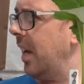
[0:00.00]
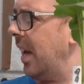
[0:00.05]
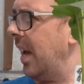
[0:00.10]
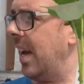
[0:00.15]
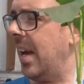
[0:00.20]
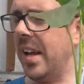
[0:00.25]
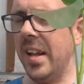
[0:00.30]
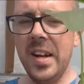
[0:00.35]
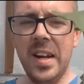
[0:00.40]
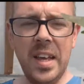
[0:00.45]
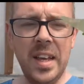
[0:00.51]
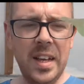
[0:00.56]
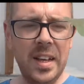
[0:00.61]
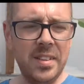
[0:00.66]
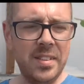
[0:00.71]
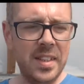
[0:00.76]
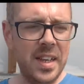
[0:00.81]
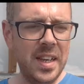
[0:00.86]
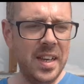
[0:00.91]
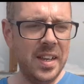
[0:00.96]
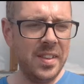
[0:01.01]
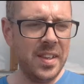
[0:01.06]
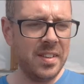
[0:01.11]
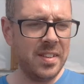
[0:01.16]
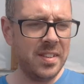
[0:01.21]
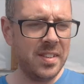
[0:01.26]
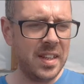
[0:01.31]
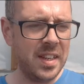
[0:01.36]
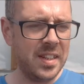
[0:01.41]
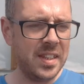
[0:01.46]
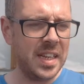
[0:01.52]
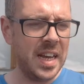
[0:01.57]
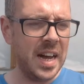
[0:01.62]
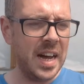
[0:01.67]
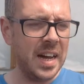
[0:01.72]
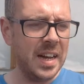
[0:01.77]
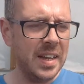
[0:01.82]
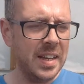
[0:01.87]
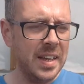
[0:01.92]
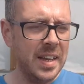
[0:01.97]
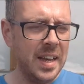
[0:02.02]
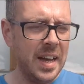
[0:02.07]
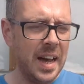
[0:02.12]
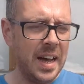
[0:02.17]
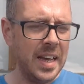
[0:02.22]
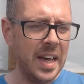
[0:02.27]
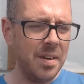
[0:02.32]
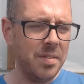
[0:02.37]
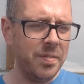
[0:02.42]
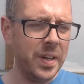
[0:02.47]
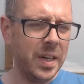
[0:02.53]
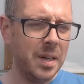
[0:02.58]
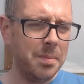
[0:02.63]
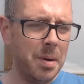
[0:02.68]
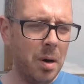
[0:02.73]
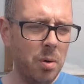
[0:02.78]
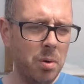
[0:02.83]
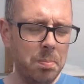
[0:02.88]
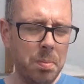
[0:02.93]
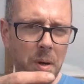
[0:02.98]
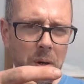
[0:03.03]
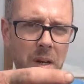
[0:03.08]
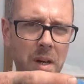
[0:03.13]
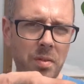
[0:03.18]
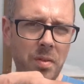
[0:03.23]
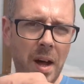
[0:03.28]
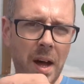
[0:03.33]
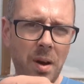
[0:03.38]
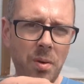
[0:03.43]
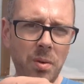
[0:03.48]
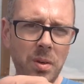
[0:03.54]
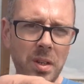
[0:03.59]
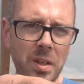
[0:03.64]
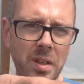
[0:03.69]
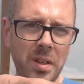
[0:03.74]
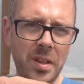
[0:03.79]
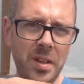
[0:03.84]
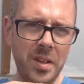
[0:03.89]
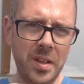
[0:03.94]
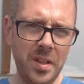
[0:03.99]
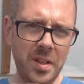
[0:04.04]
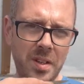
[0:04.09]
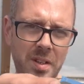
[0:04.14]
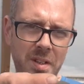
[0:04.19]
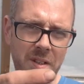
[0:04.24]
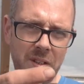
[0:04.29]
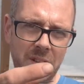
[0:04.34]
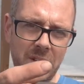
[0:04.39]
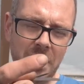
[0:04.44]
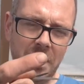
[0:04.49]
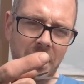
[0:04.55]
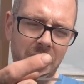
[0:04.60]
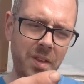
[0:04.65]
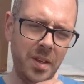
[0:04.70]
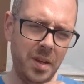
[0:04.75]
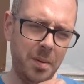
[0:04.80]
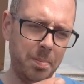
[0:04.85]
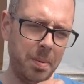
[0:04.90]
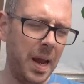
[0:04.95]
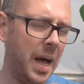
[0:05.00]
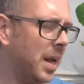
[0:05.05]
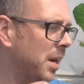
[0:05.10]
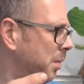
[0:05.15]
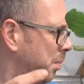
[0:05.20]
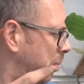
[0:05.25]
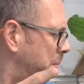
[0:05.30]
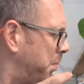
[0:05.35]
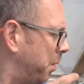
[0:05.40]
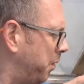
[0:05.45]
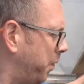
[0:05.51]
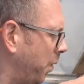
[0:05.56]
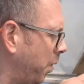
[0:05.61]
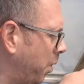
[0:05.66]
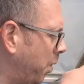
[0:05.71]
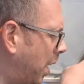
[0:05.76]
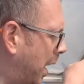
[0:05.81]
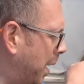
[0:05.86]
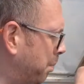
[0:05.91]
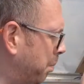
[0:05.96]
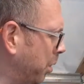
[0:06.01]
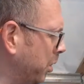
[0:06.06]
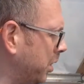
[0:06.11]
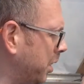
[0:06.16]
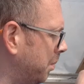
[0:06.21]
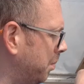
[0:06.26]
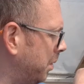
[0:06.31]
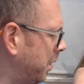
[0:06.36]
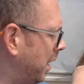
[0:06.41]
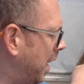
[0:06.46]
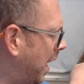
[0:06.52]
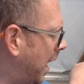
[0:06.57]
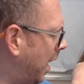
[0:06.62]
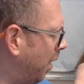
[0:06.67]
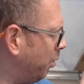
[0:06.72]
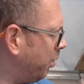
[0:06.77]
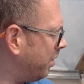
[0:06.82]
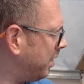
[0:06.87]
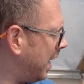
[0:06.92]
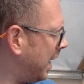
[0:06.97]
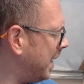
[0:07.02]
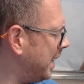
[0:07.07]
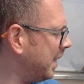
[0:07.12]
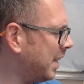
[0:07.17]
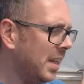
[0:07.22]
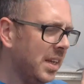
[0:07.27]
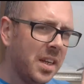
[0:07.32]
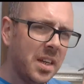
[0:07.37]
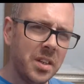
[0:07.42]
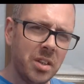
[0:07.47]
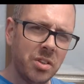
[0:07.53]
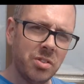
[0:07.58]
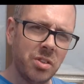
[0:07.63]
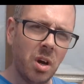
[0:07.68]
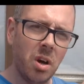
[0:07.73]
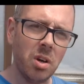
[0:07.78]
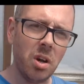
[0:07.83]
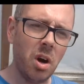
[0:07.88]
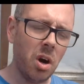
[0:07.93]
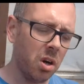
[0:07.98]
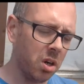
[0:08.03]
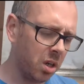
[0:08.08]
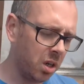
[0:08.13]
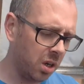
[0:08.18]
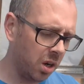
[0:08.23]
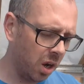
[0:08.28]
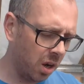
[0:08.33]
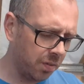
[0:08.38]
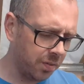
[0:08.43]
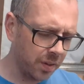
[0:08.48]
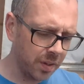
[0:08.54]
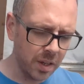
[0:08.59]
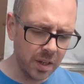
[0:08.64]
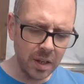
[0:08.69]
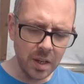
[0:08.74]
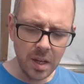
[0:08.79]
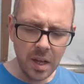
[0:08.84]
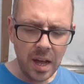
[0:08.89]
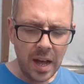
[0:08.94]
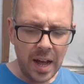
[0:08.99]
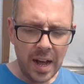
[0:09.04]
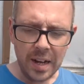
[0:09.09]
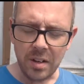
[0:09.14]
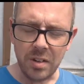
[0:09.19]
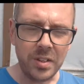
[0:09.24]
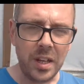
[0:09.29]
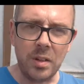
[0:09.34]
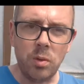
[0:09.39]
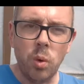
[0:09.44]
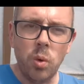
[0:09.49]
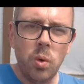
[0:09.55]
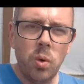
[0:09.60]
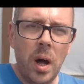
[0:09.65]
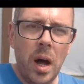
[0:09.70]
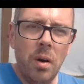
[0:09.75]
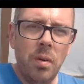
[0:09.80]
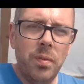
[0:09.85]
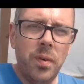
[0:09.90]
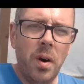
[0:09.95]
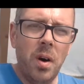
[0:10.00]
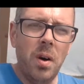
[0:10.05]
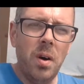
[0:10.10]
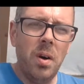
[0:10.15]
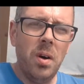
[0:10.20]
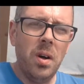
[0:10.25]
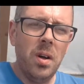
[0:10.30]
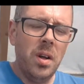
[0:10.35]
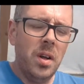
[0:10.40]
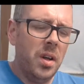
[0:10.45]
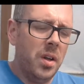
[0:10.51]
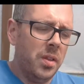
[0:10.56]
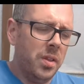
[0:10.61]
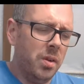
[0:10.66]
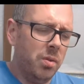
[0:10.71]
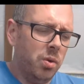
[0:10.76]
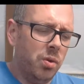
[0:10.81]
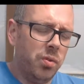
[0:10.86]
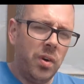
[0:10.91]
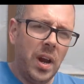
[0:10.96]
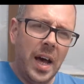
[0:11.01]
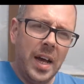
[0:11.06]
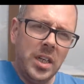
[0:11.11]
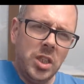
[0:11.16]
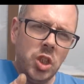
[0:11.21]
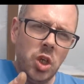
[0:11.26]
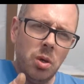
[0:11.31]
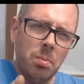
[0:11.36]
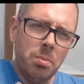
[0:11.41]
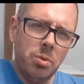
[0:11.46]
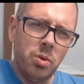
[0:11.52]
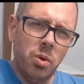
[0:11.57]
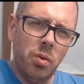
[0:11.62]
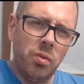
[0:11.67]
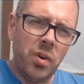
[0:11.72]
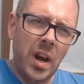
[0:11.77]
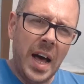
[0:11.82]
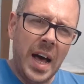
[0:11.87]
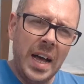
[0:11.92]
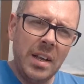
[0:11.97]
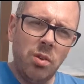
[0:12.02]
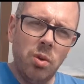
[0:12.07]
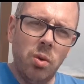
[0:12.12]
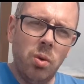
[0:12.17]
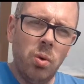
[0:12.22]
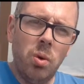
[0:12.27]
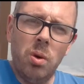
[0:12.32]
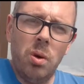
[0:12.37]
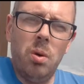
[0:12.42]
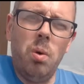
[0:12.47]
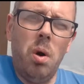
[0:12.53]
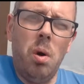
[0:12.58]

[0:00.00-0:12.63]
Like I say, this is it here. I am thinking about putting it around the plant before I put them outside to start hardening off, because I don't know how far the root fly jumps or flies or